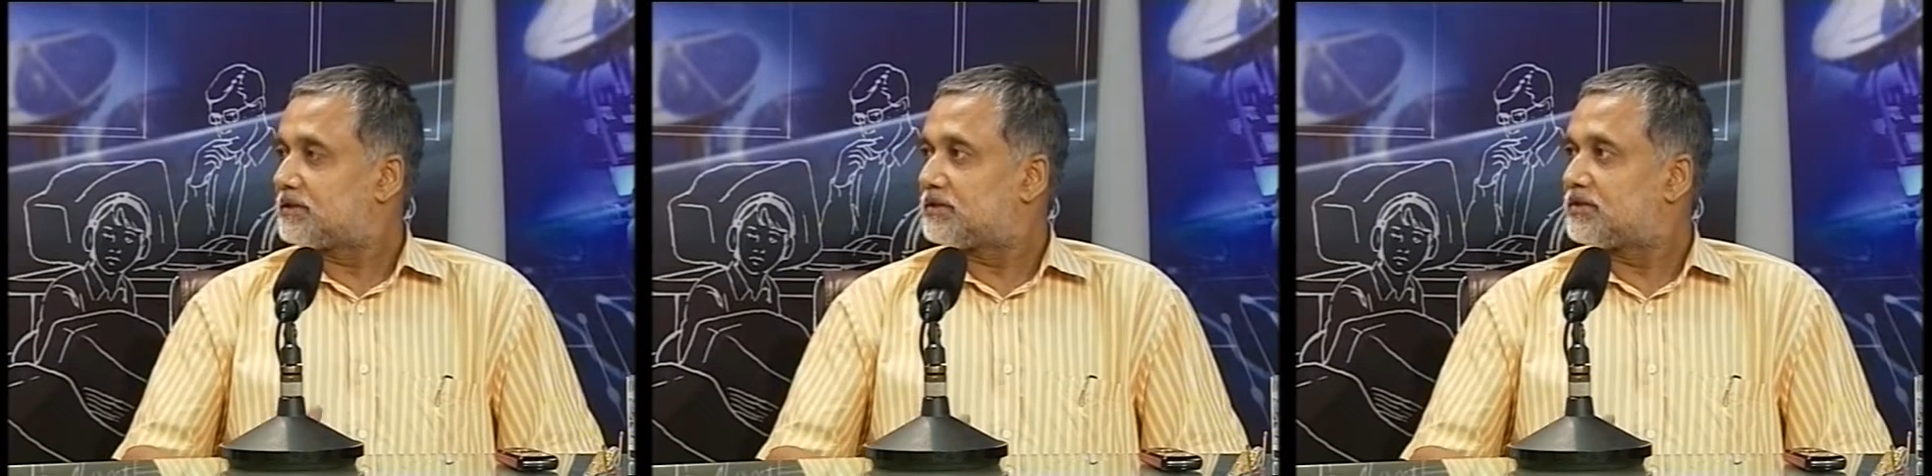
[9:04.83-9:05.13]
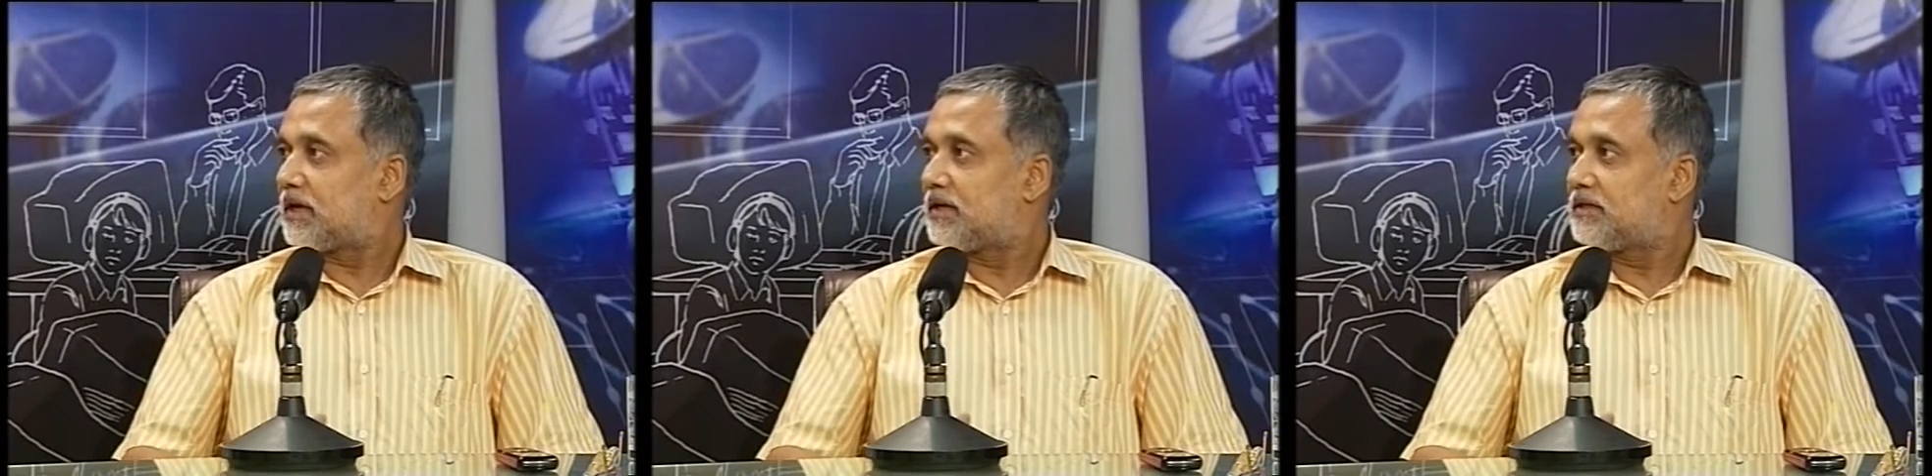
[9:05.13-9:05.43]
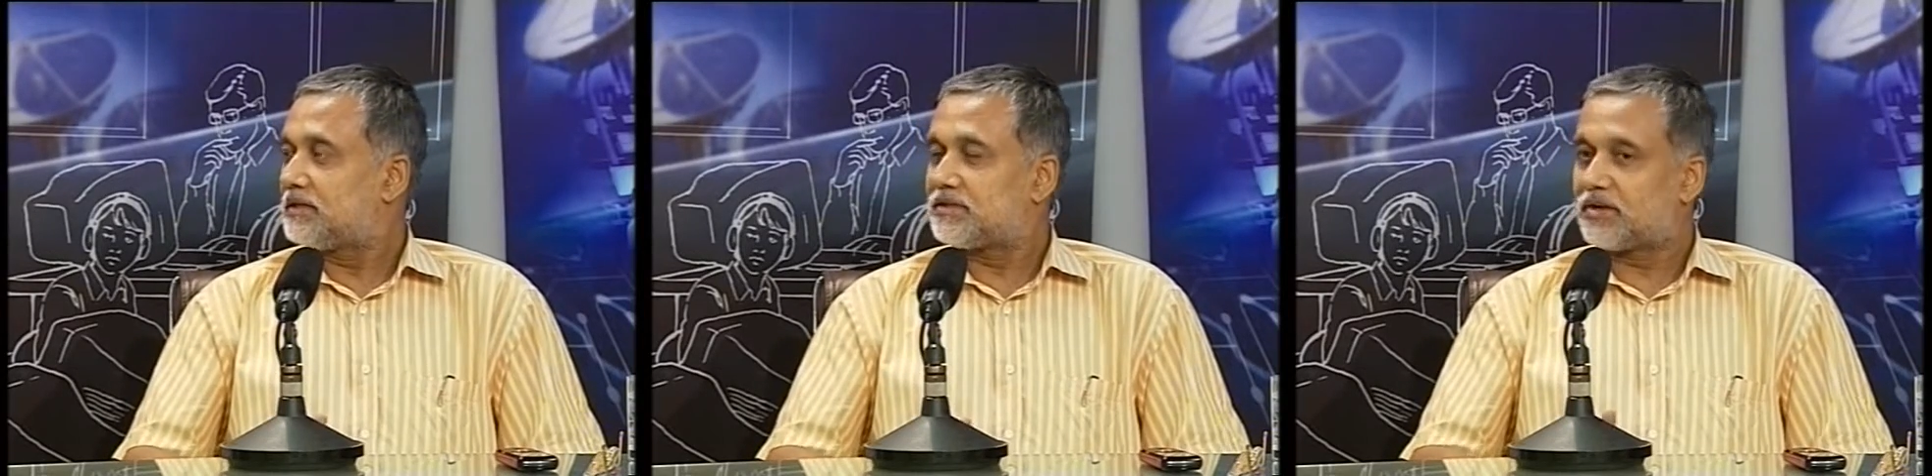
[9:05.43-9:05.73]
the child
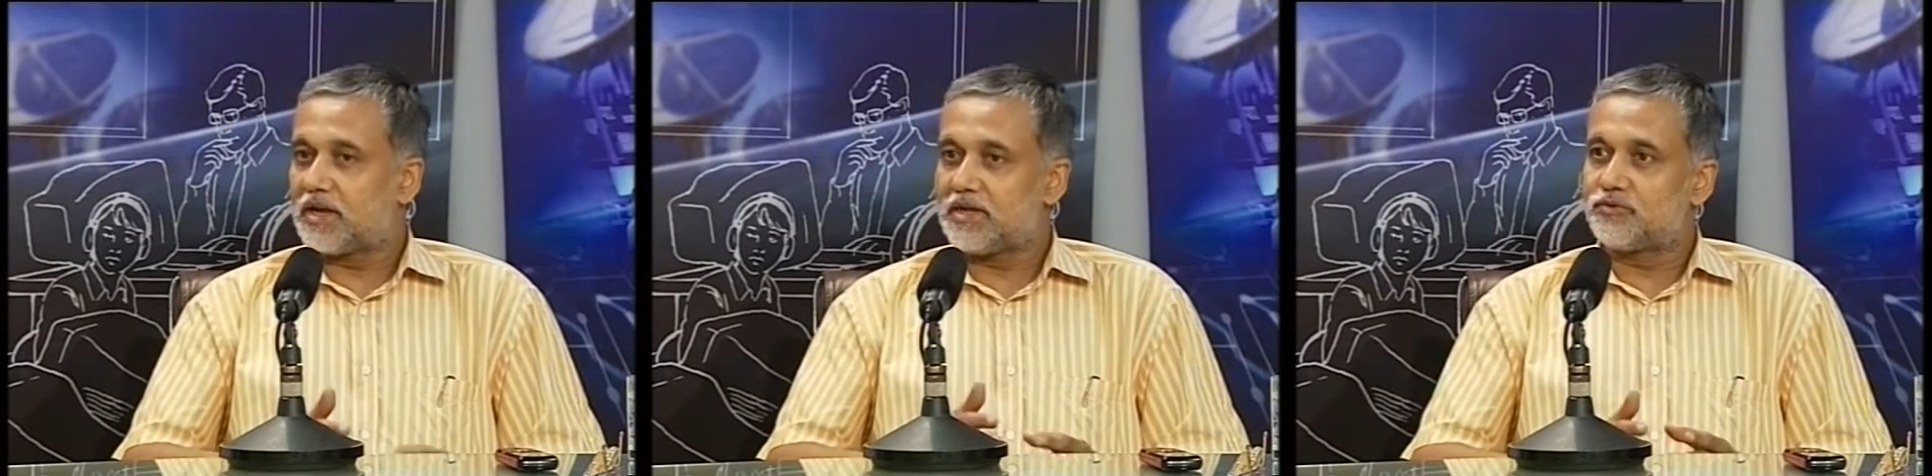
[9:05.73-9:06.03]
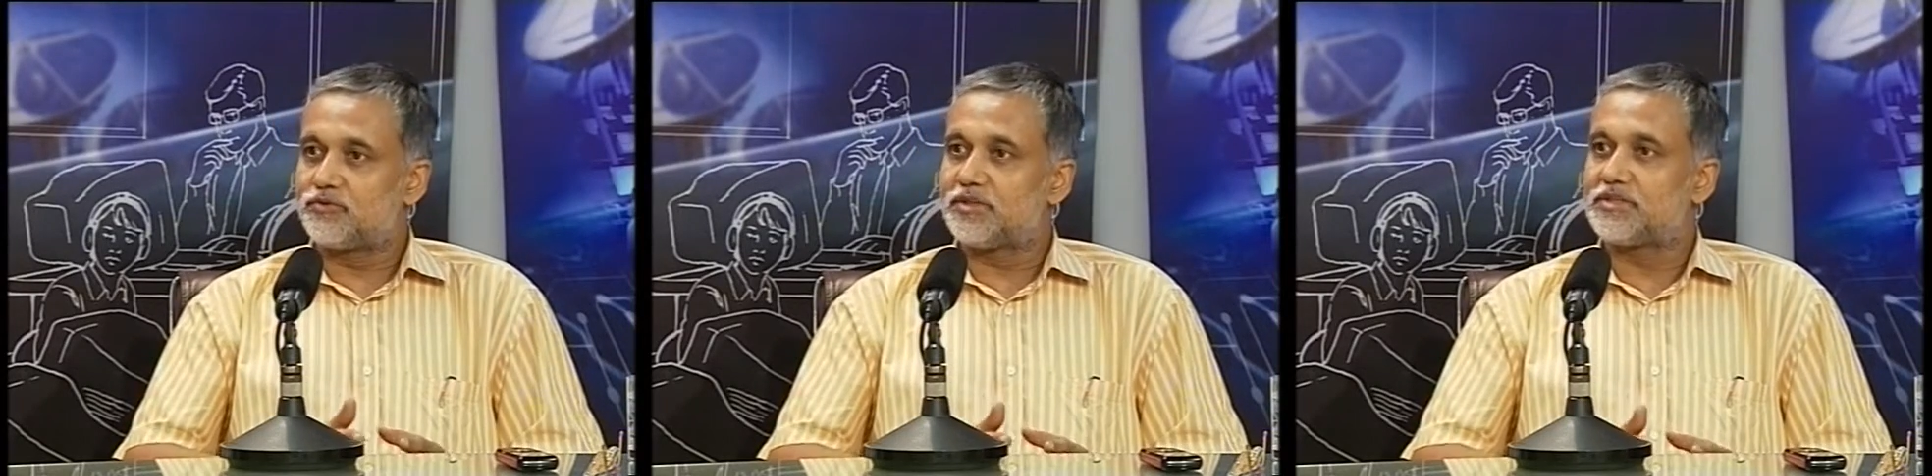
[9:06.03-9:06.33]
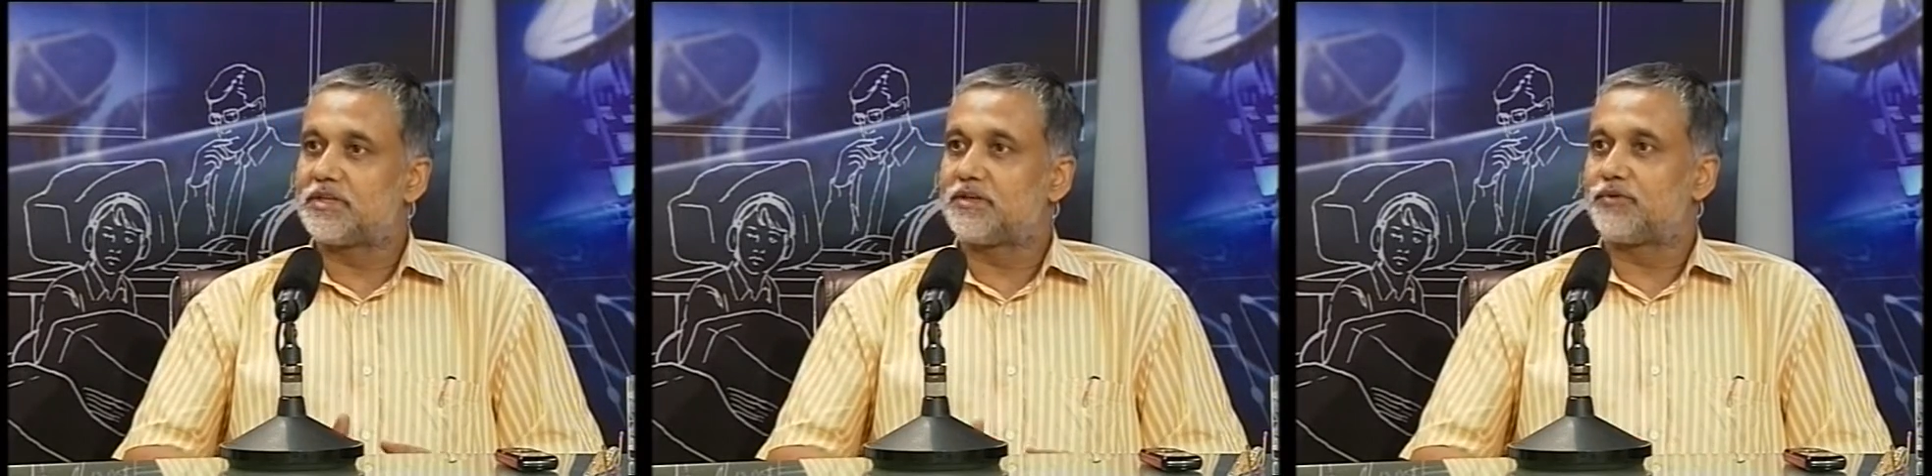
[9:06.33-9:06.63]
is trying to
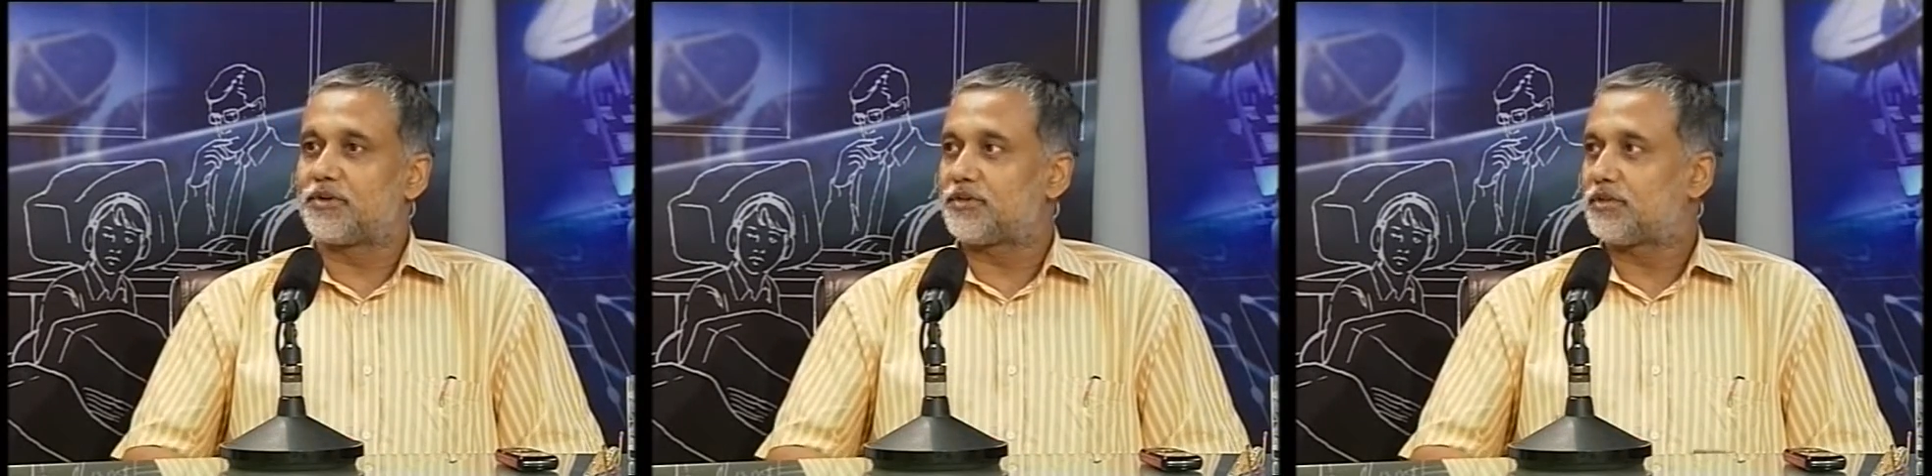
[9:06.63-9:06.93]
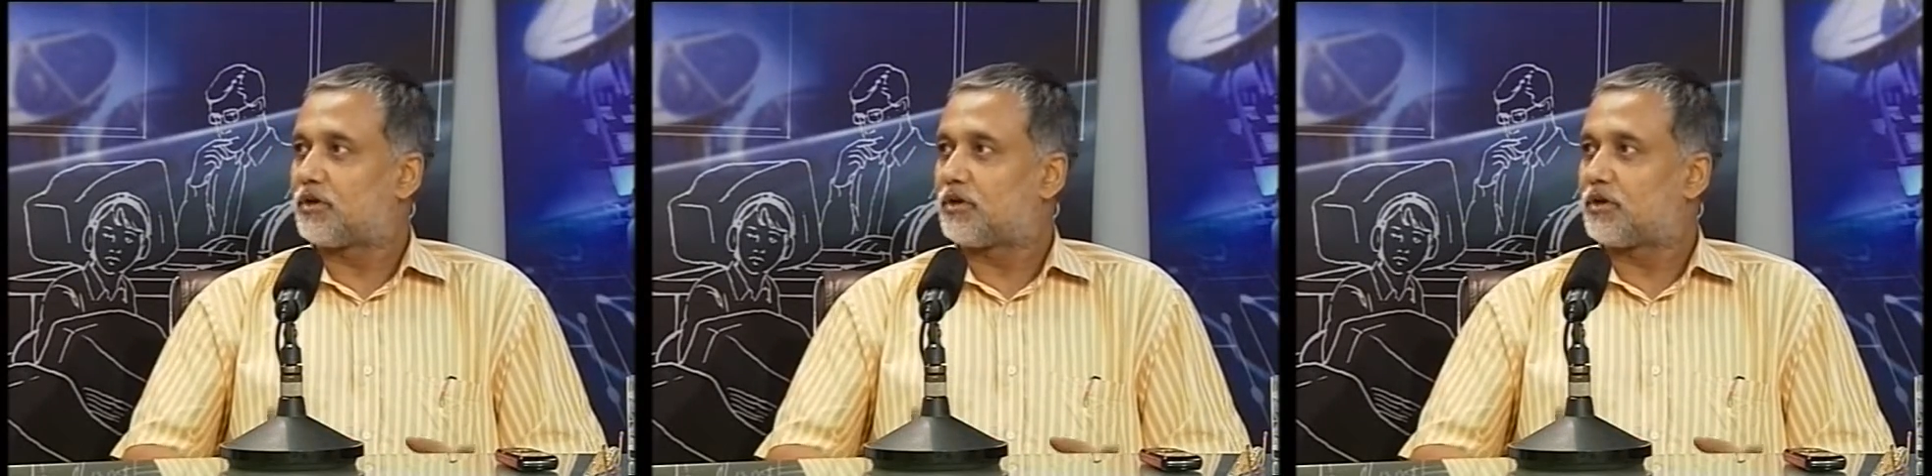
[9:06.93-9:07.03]
distinguish